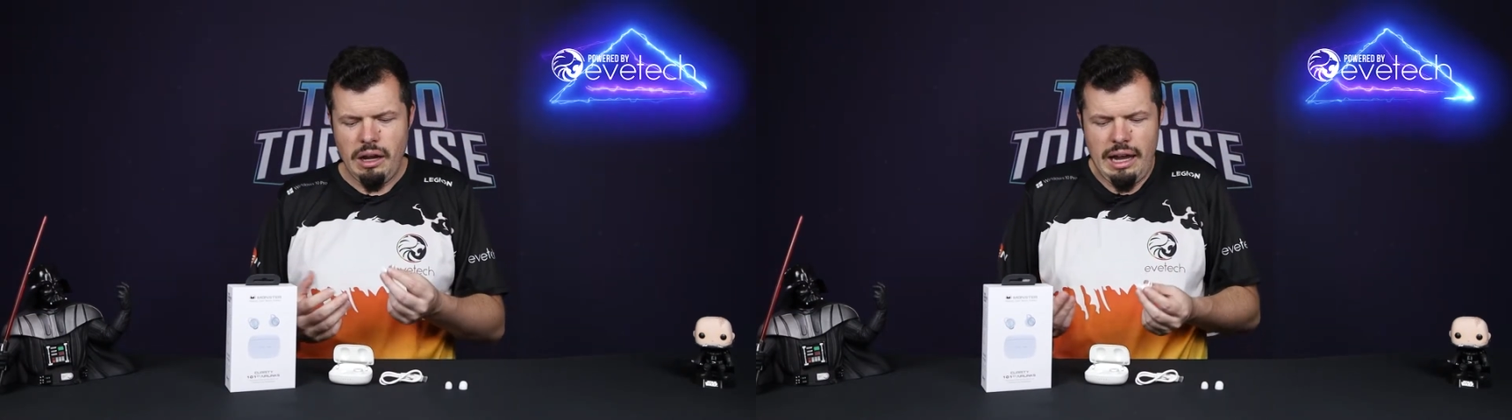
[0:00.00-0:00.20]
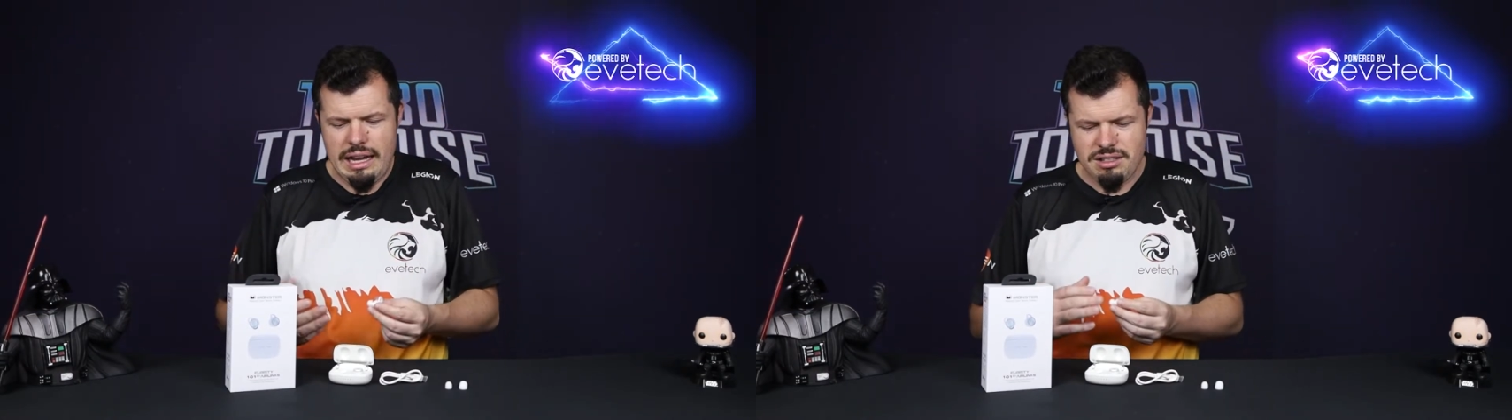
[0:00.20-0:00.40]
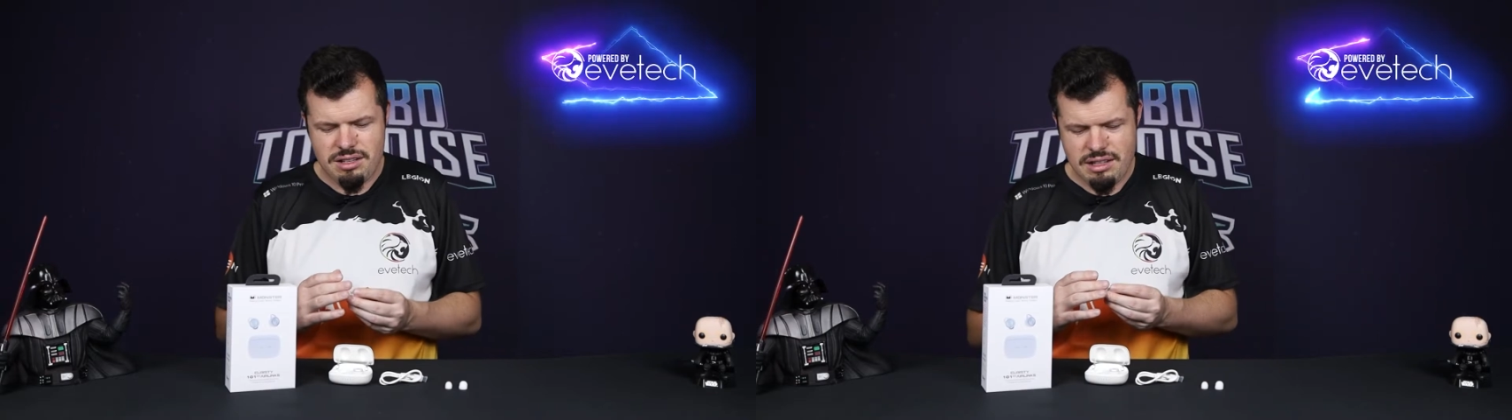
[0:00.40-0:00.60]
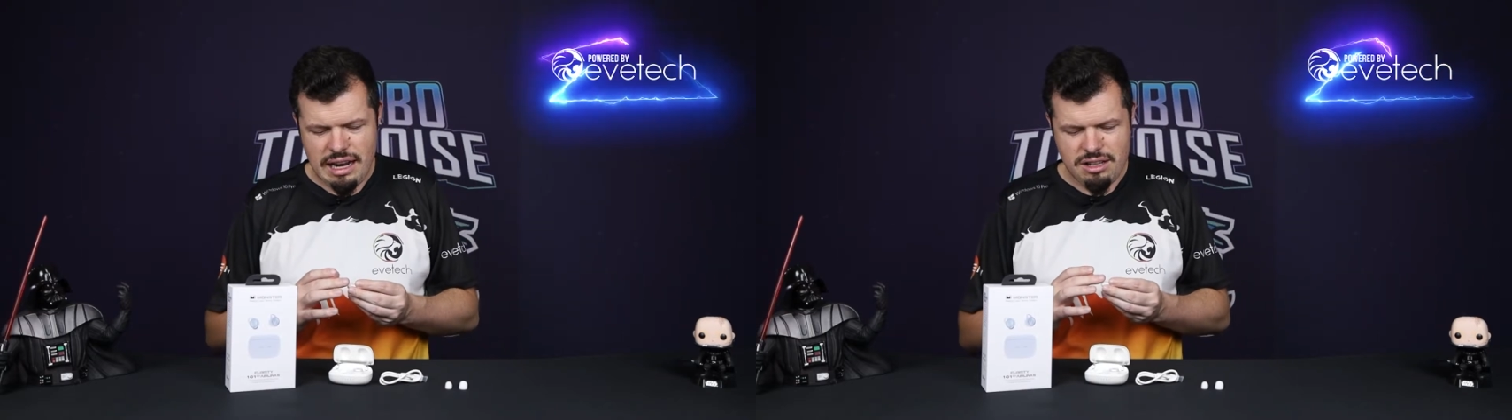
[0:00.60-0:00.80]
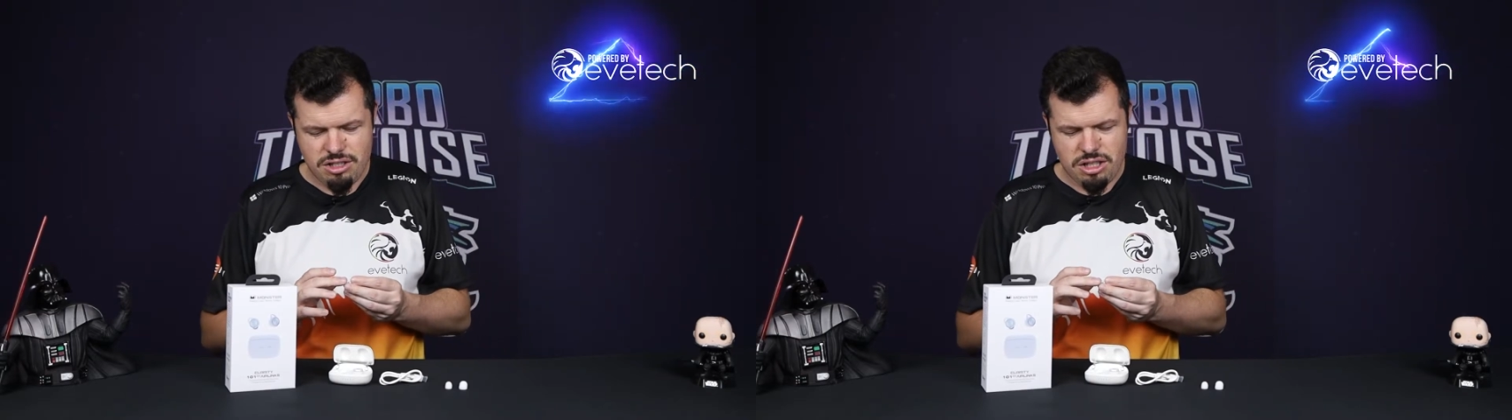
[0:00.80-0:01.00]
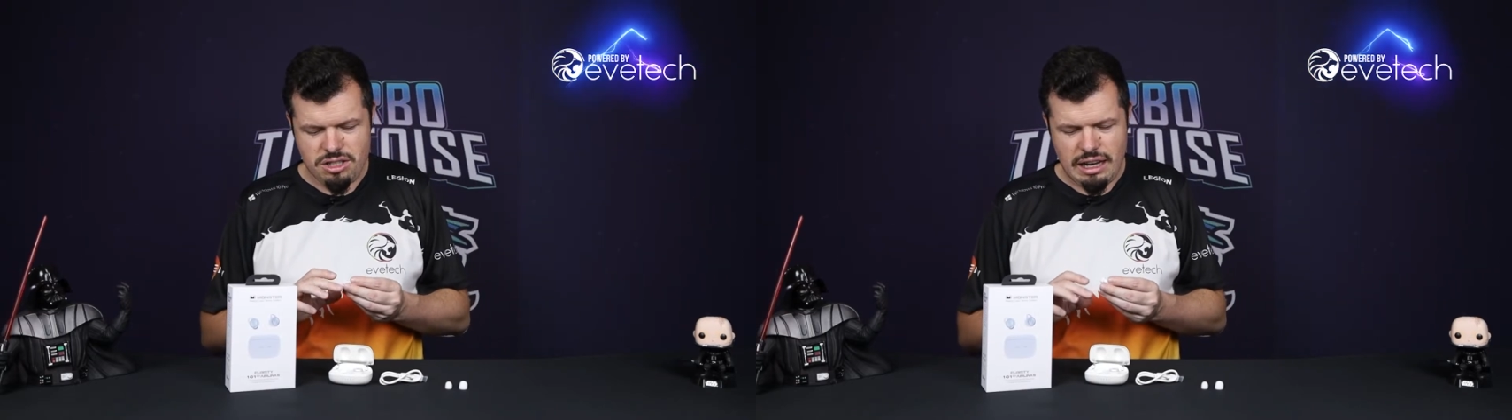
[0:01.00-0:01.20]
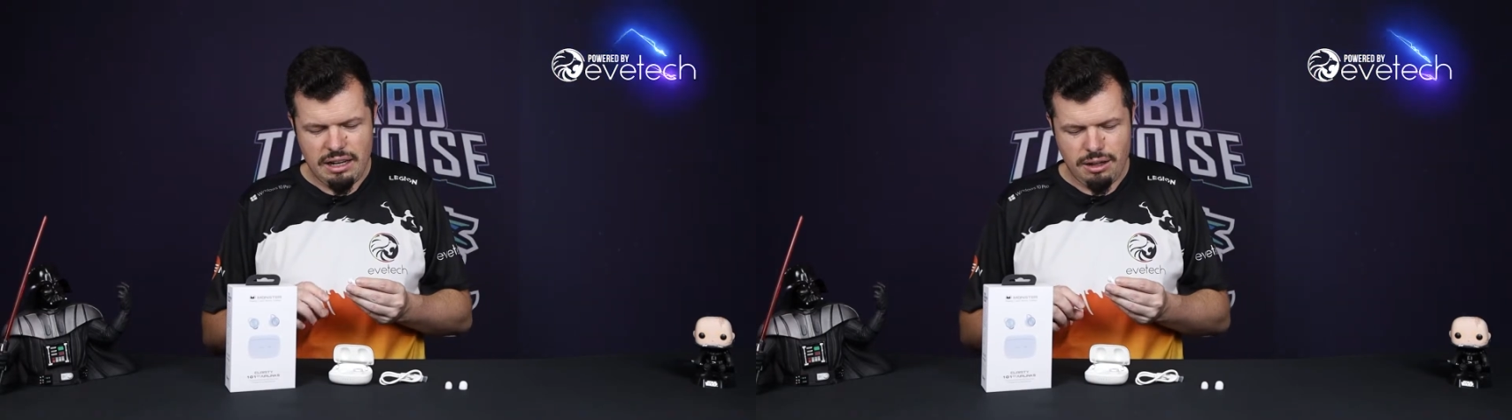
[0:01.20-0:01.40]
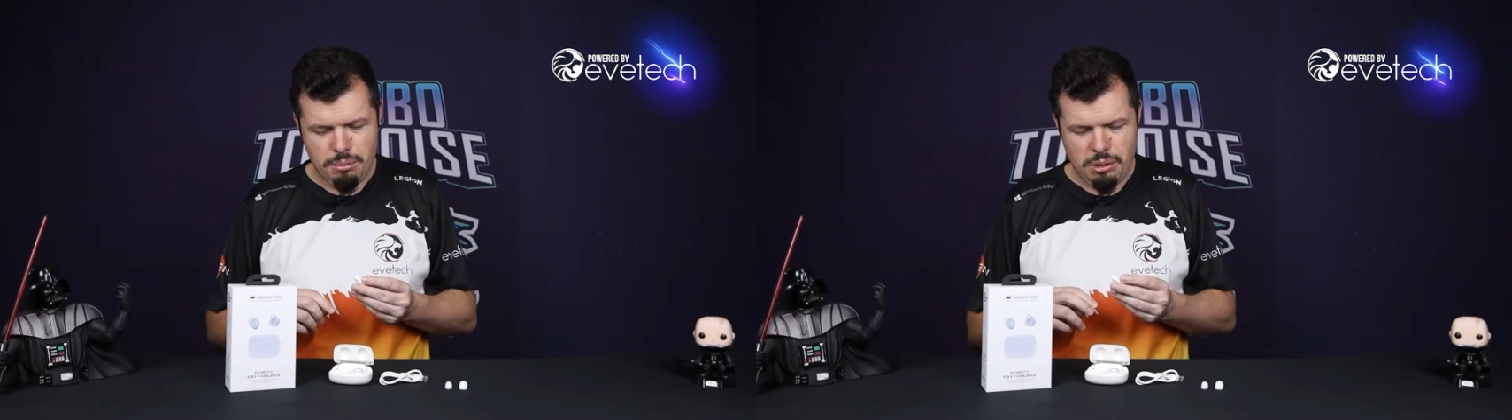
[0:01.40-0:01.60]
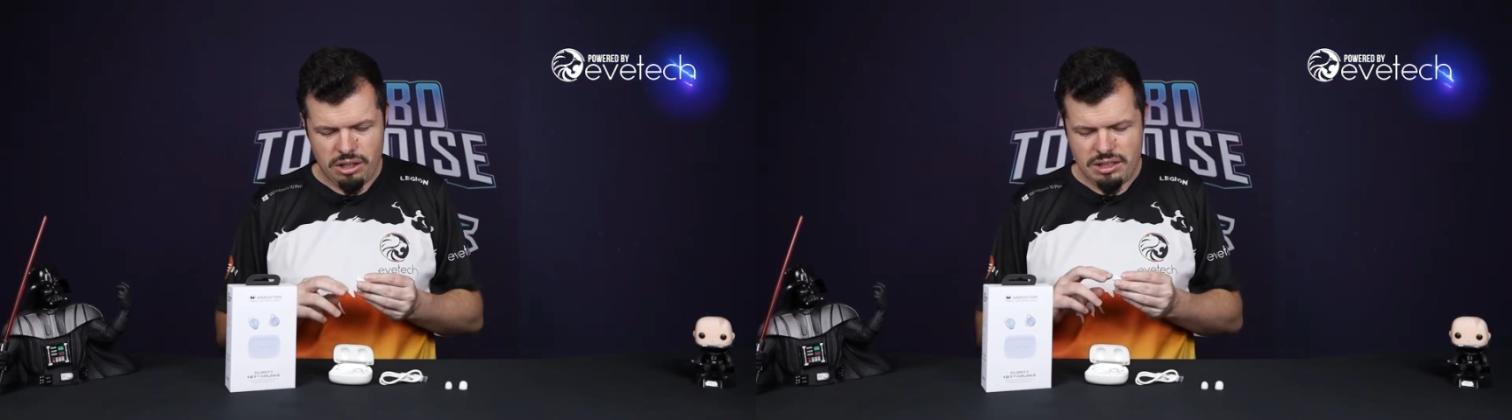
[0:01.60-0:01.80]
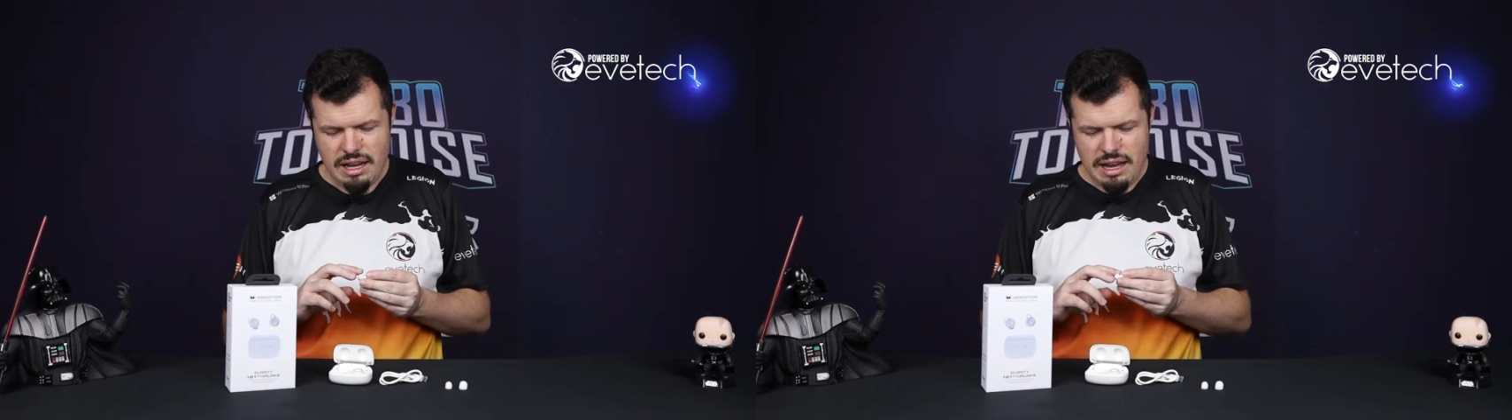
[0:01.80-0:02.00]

As it stands, just out of the box,